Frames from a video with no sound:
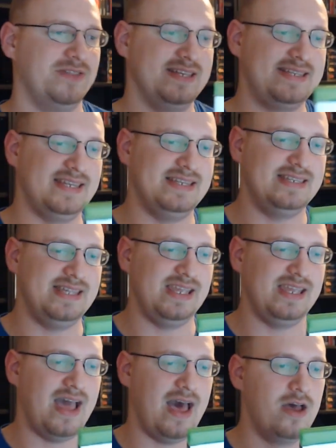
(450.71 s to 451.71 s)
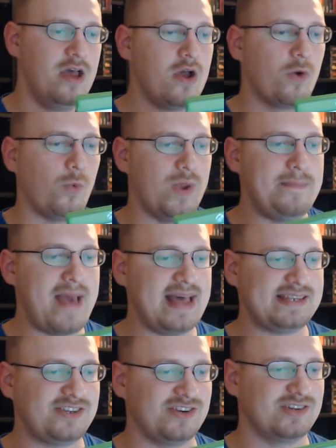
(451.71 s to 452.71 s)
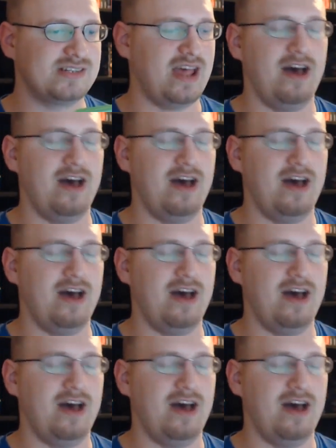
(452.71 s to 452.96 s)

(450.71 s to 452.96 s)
This is the remasters